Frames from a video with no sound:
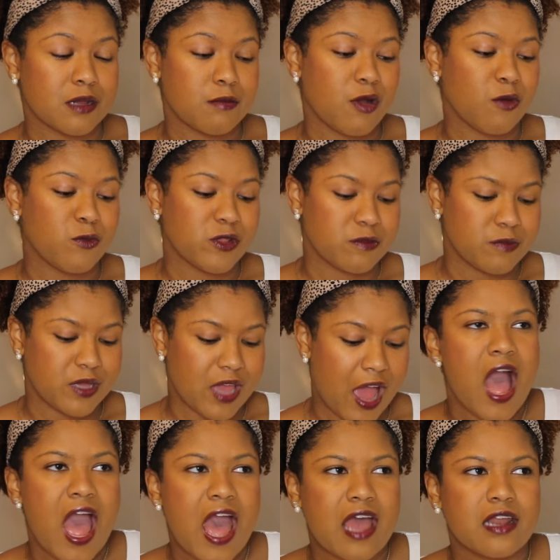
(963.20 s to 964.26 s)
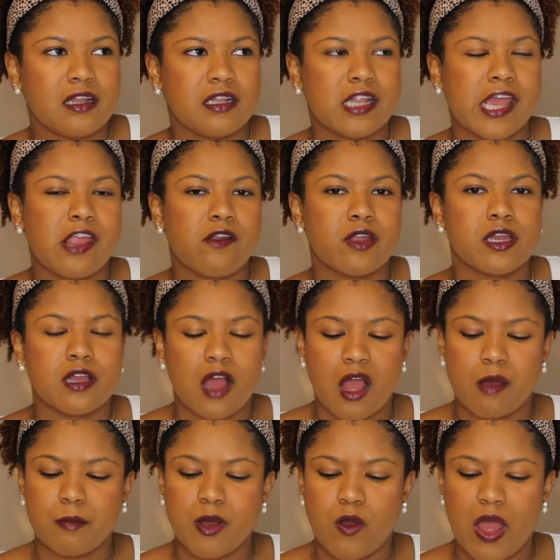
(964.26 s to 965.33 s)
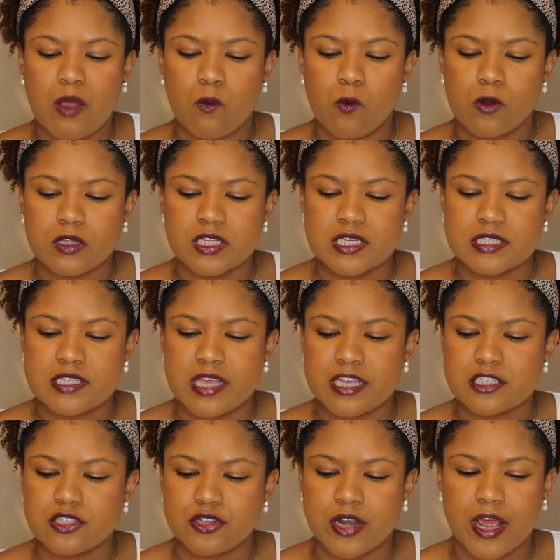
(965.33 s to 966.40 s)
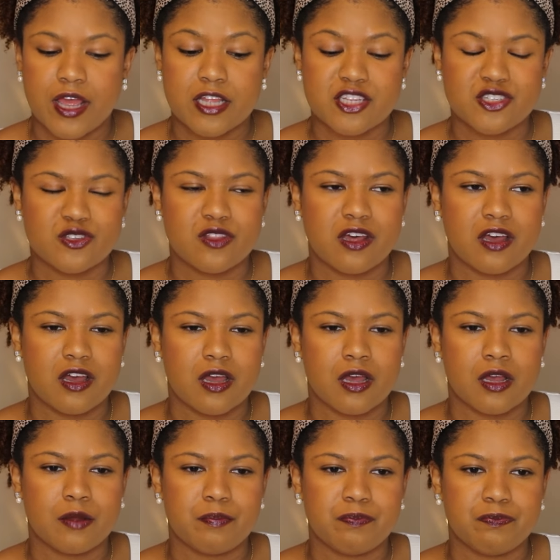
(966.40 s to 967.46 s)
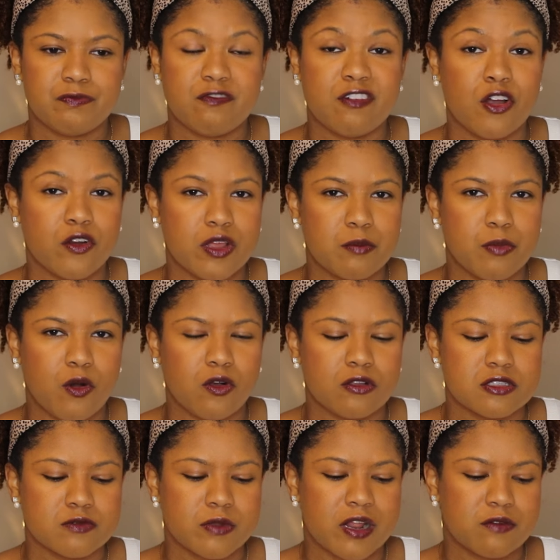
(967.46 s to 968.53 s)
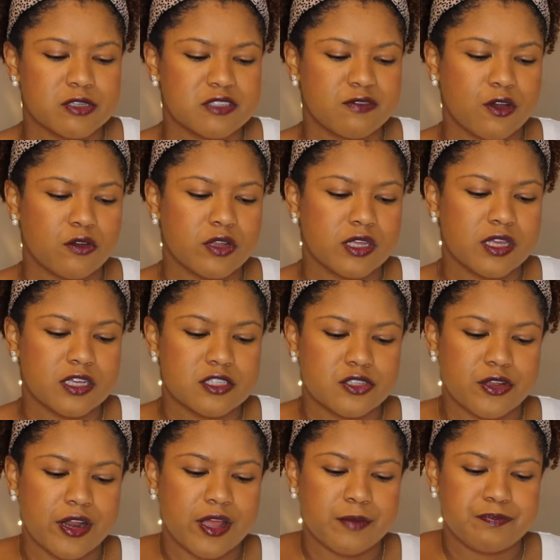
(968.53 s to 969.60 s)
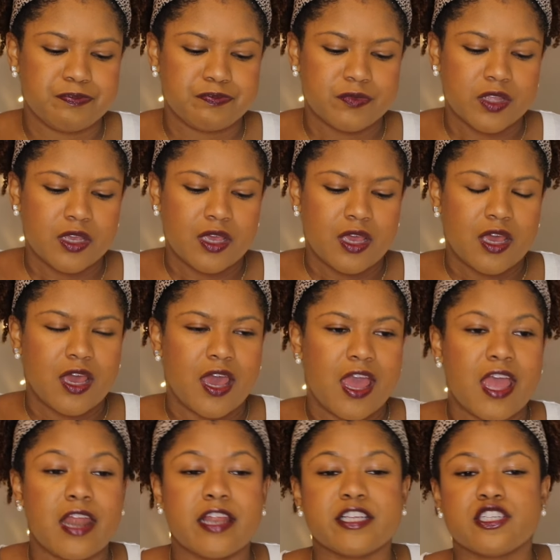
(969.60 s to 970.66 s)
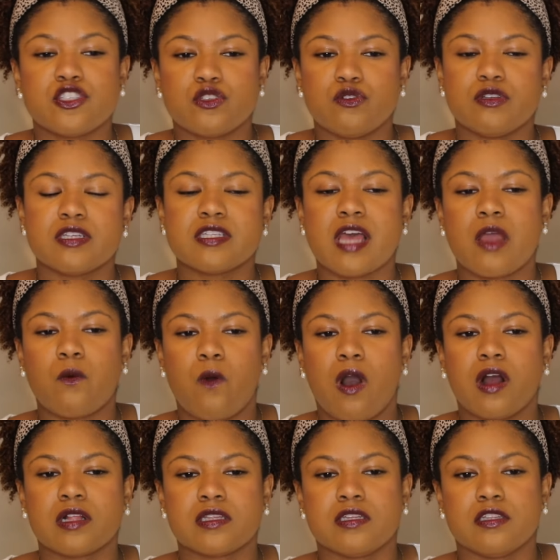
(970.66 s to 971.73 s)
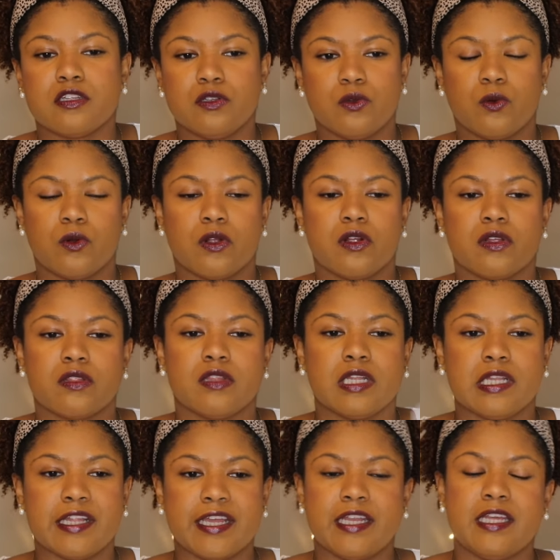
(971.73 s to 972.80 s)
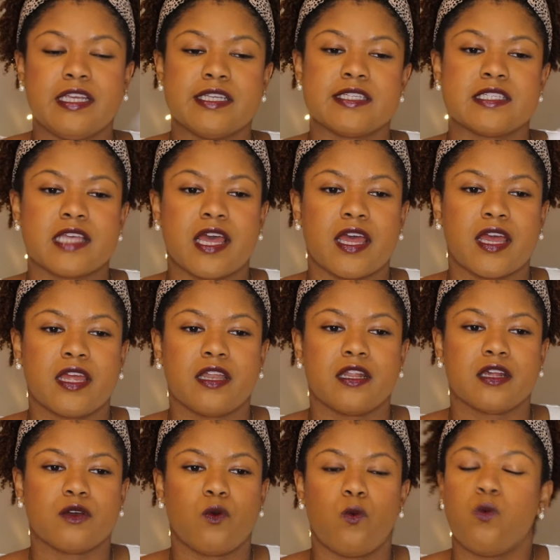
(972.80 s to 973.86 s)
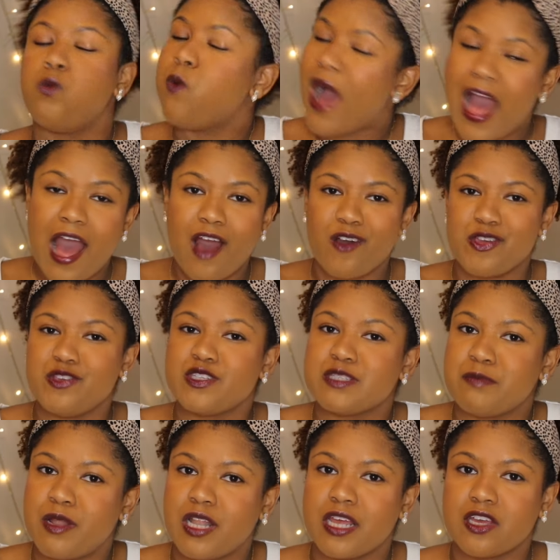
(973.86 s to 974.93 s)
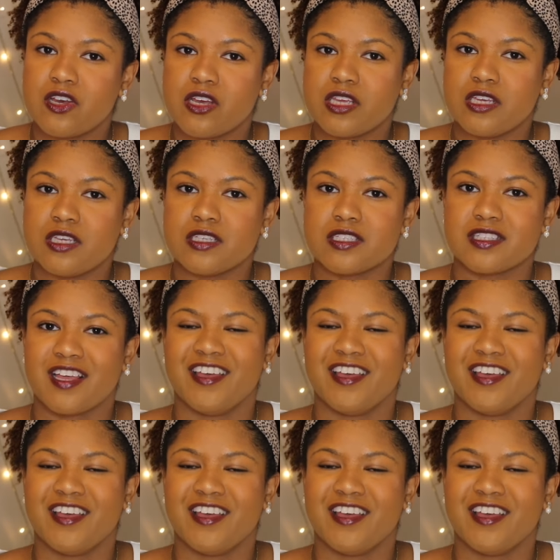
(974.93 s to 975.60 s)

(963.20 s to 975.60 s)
come home with me. I had a layering combo. I wore this yesterday to the um, voting polls when I was voting yesterday. And as soon as I walked in the door, the lady said, Wow, you smell like cookies.